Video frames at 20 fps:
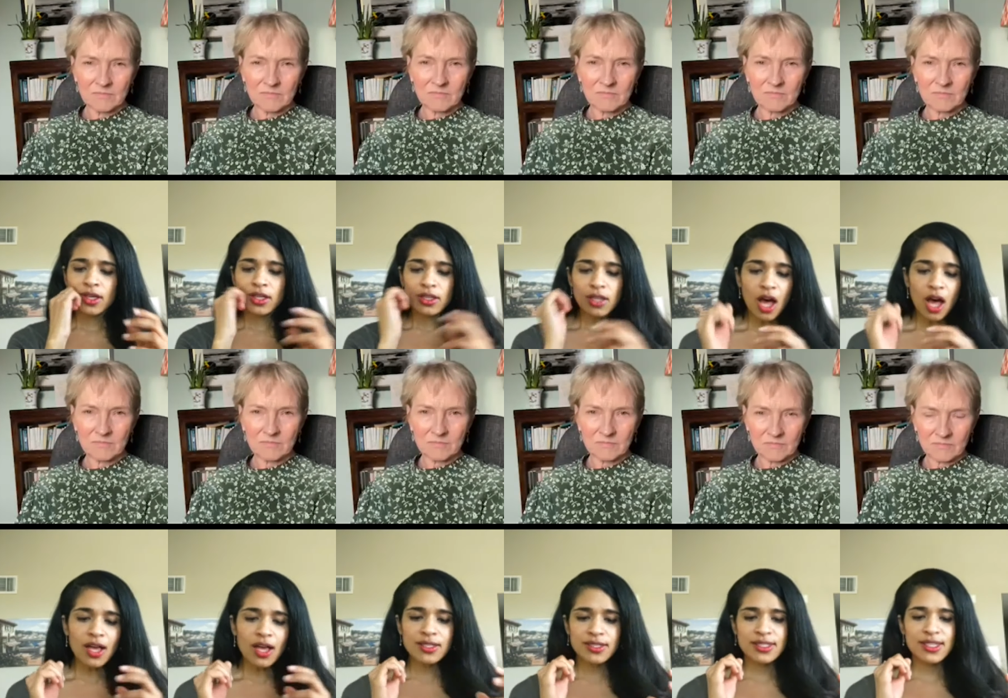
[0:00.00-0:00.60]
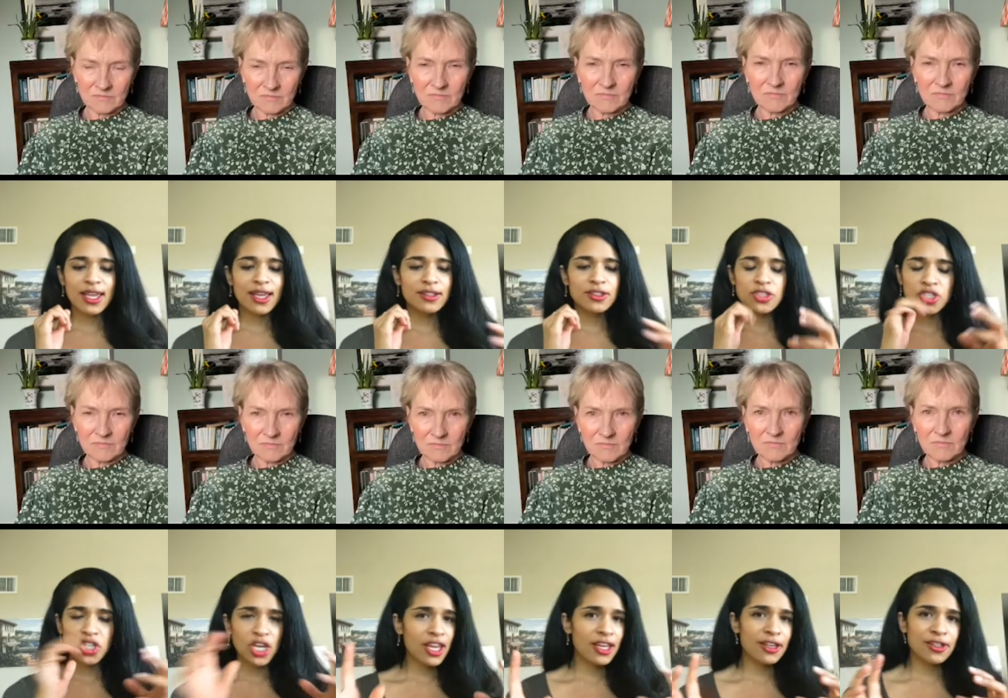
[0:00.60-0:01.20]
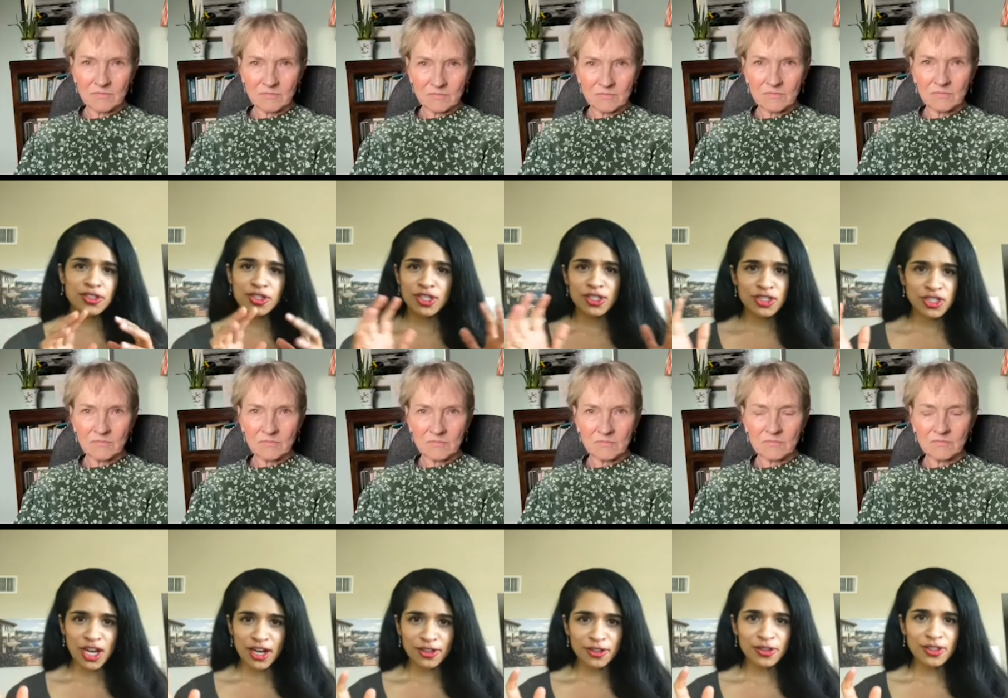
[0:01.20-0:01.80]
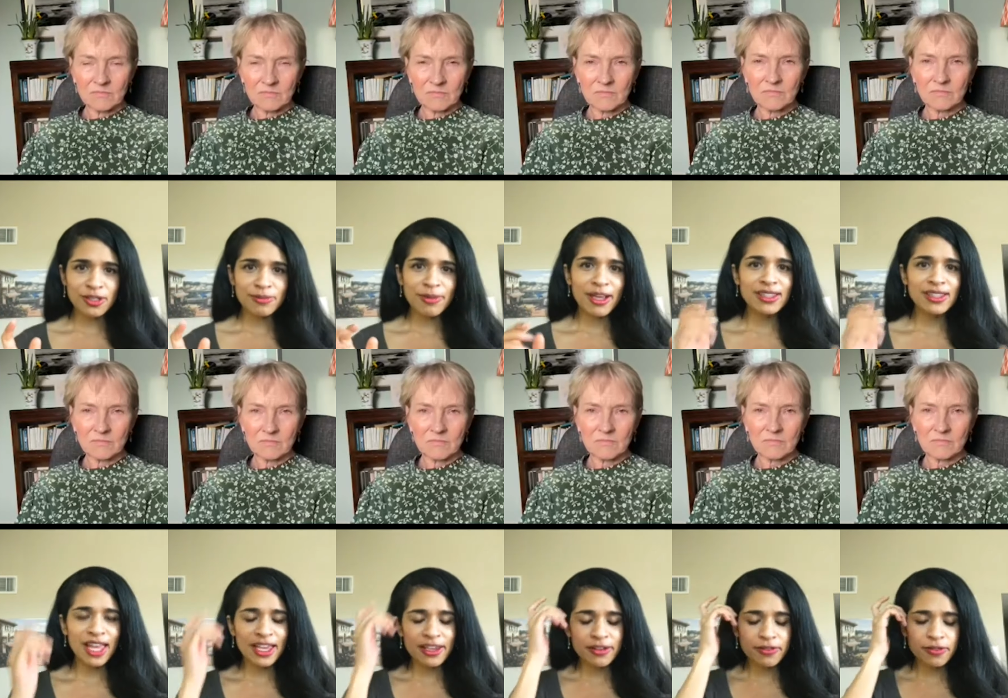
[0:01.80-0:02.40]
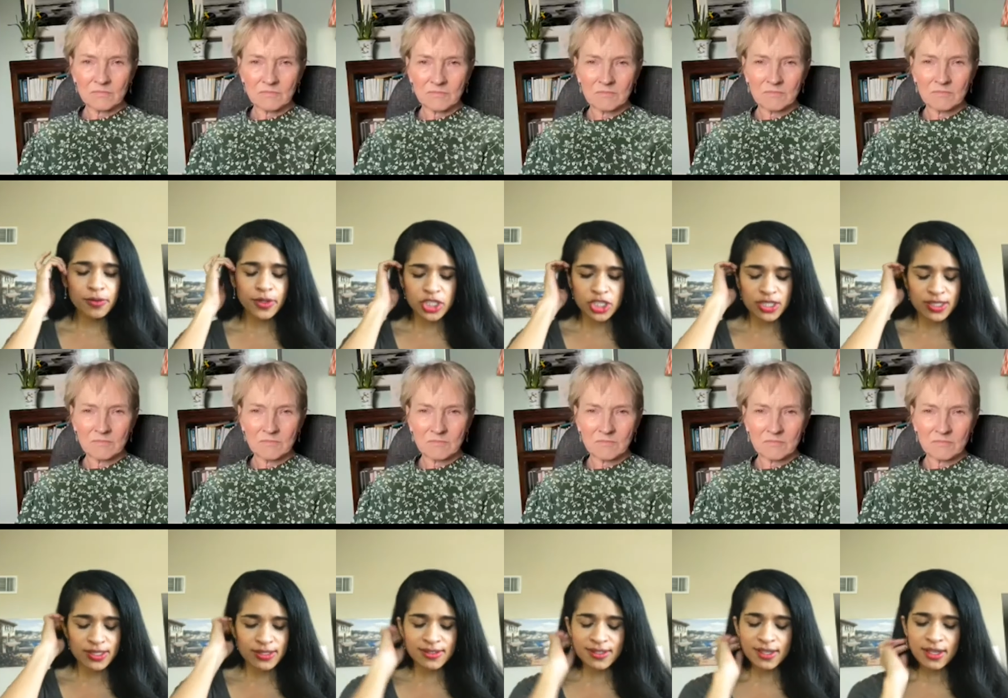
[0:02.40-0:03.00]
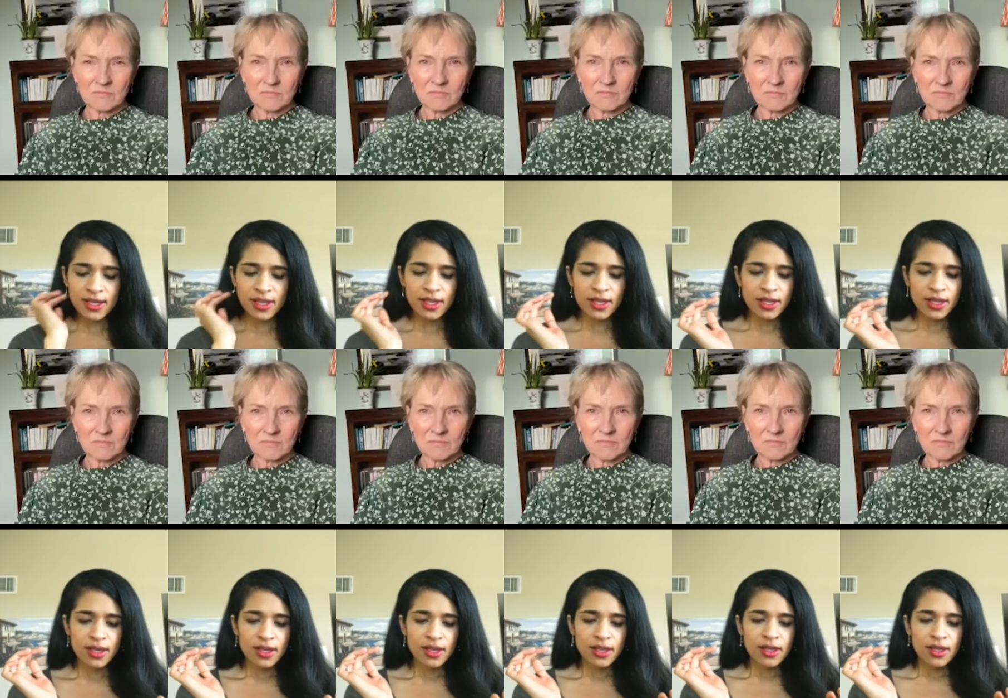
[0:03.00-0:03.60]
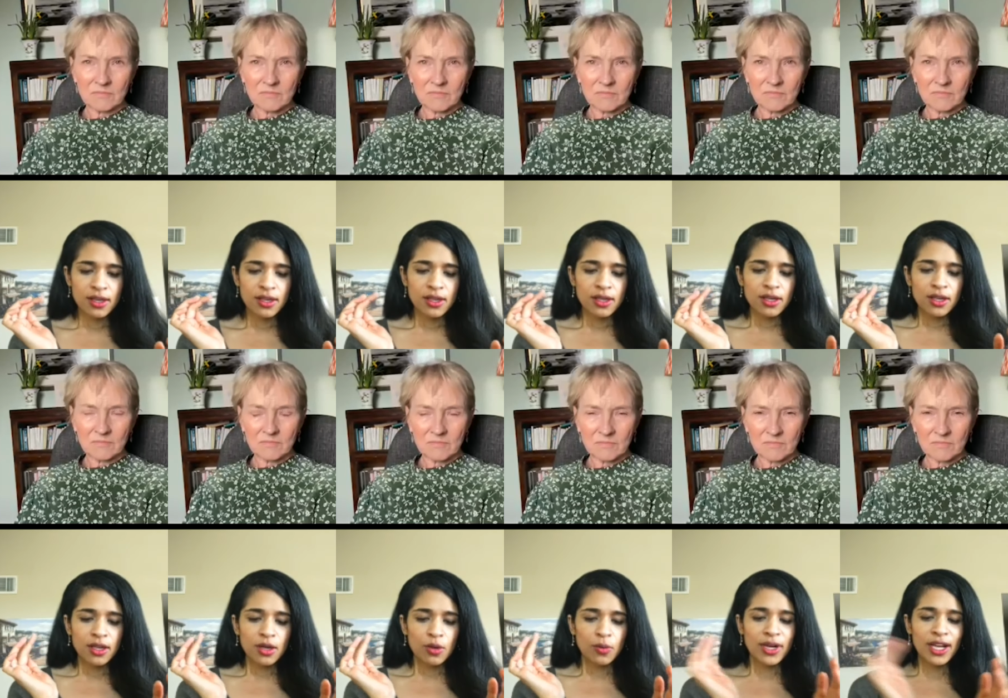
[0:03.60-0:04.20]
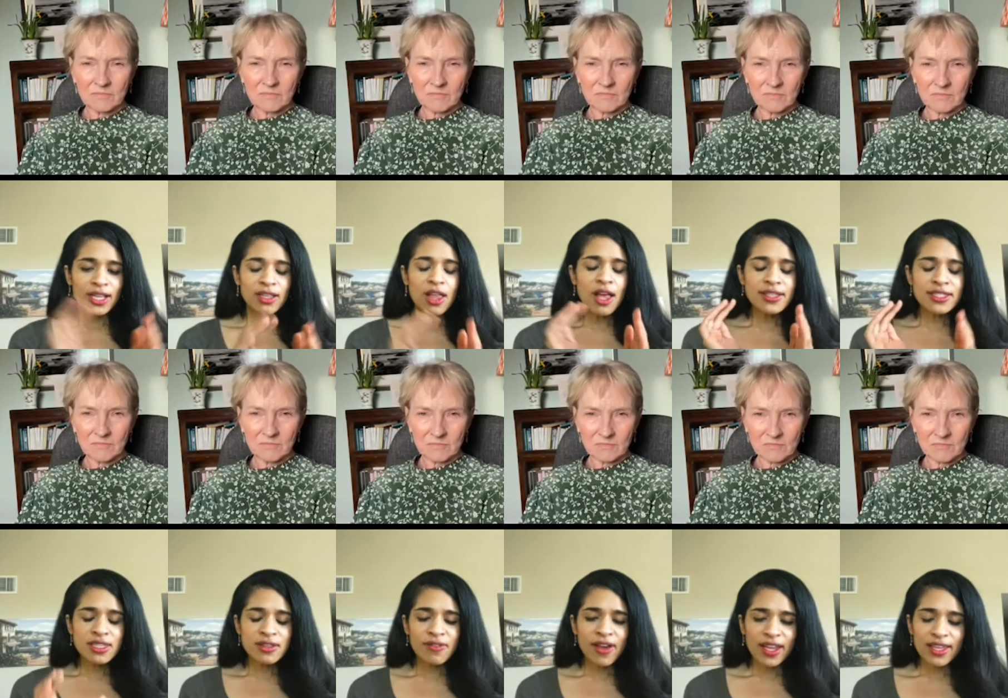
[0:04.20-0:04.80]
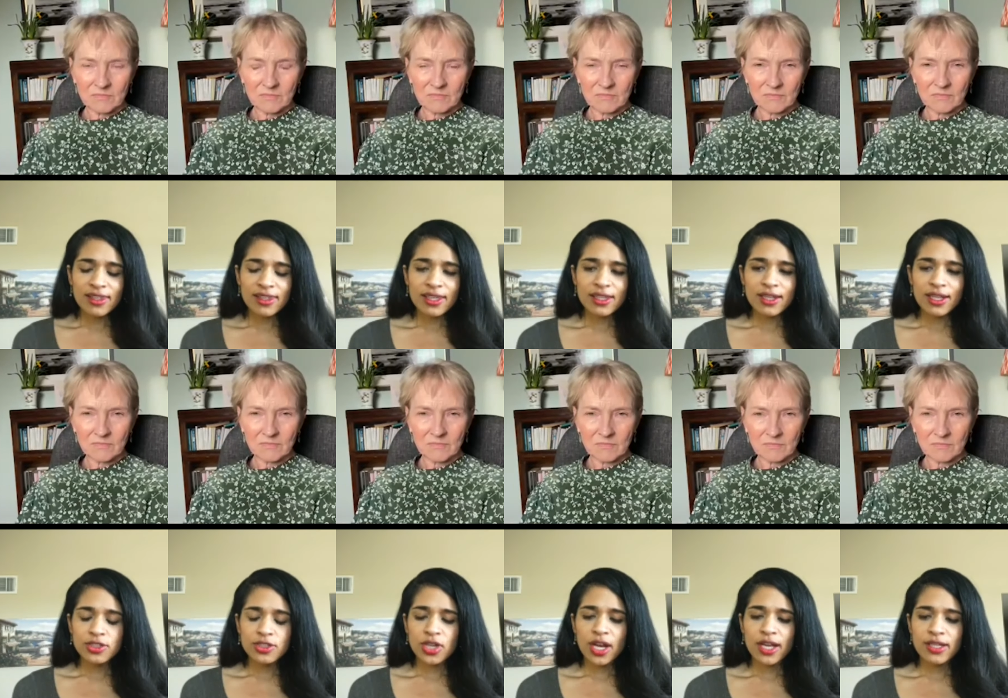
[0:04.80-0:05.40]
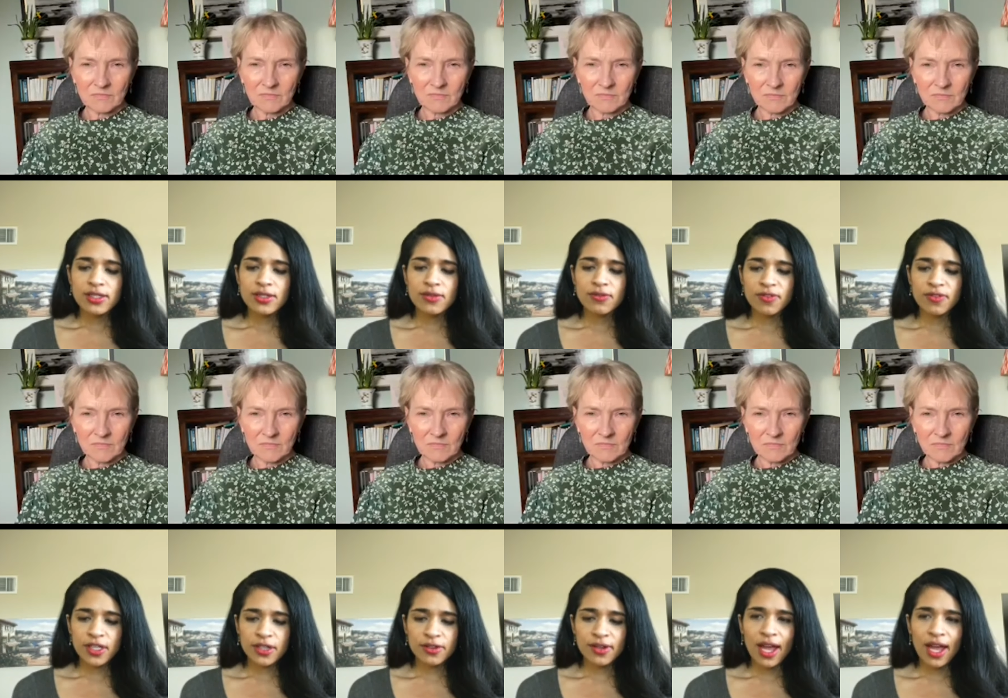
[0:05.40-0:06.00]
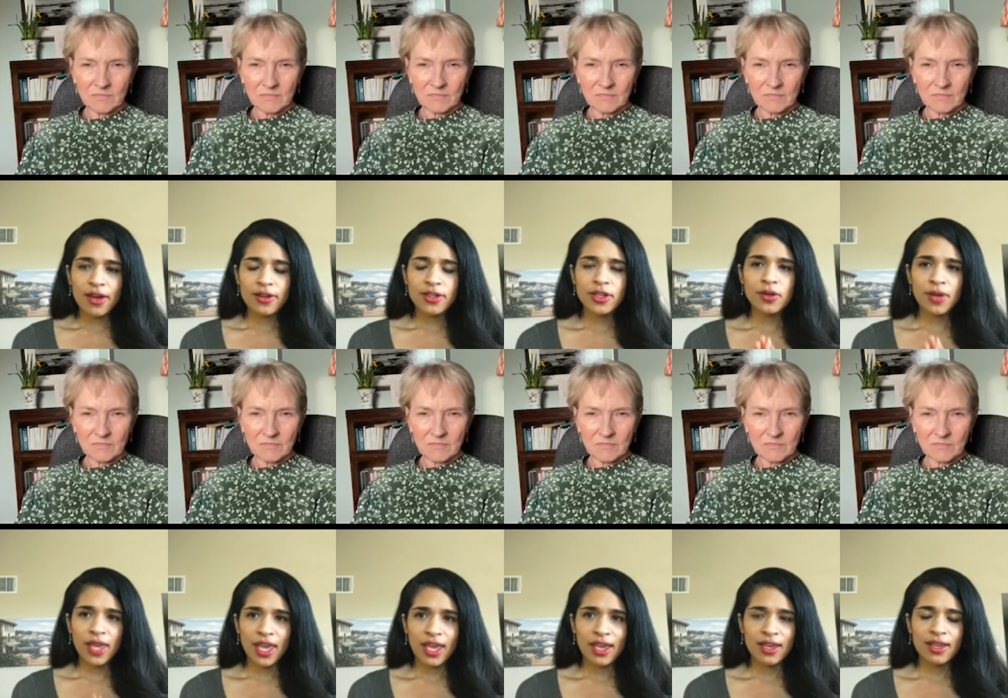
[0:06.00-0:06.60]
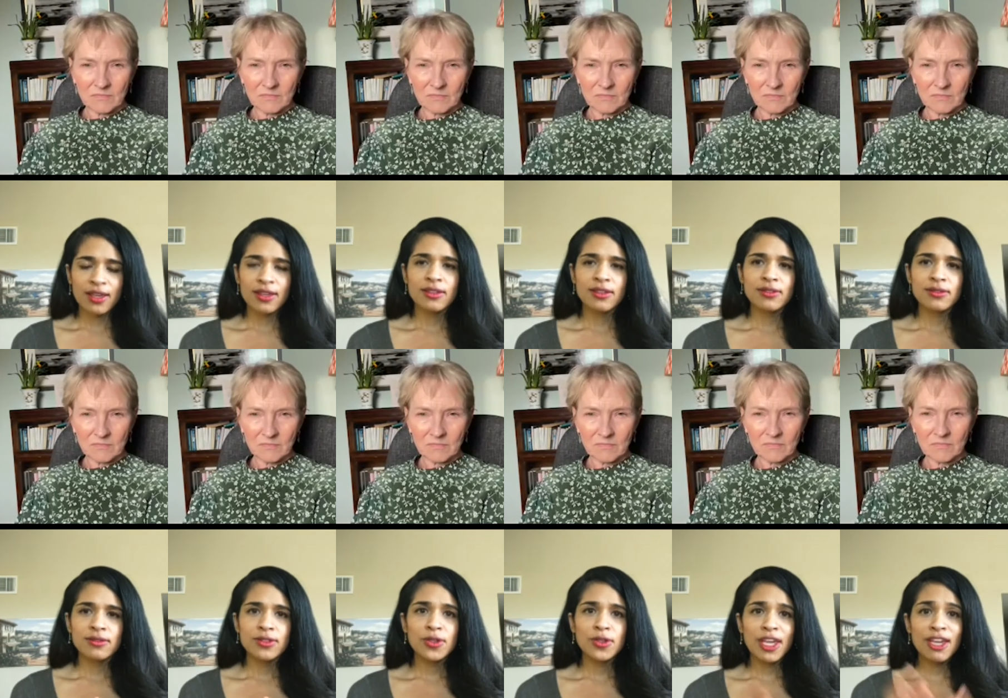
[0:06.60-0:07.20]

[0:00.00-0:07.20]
Speaker 1: loss and change in general in my life, which is when I lost the violin, I tried to figure out, okay, you